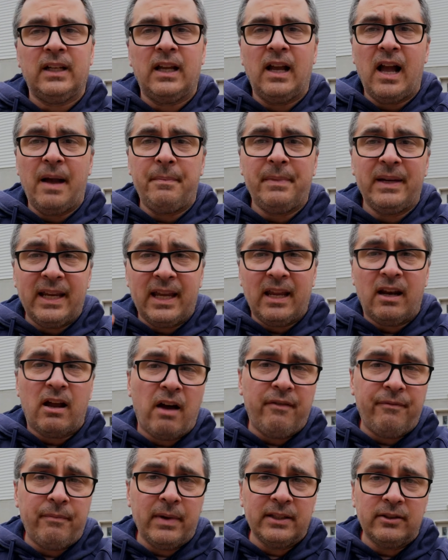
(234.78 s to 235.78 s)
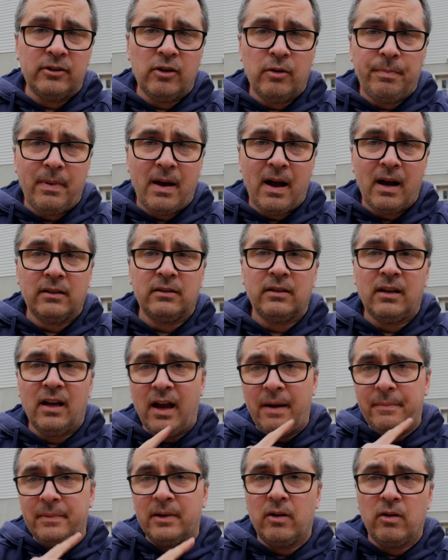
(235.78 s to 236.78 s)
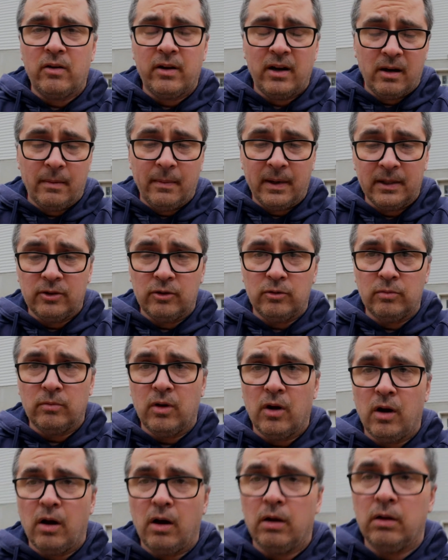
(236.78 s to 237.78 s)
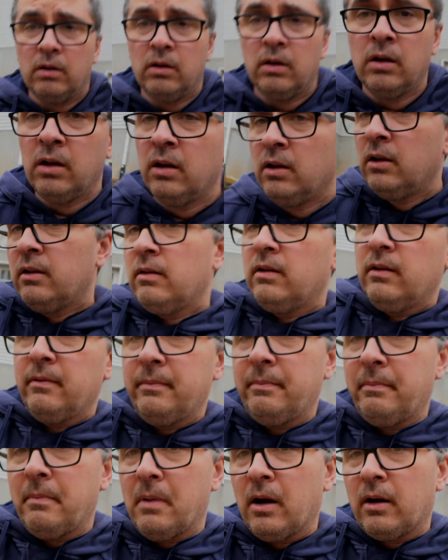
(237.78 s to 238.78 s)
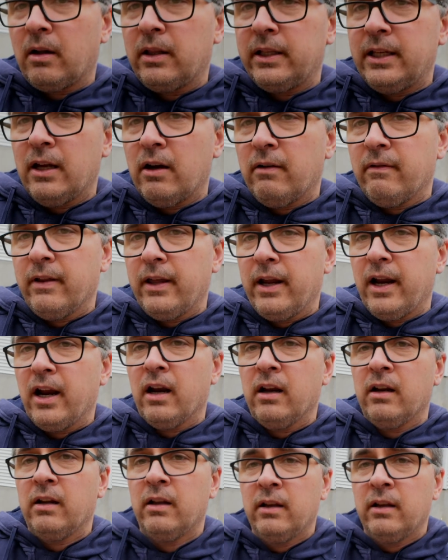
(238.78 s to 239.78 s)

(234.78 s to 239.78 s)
I'm going to get off my soapbox. I'm going to go get on my Zoom call. Barkley over there.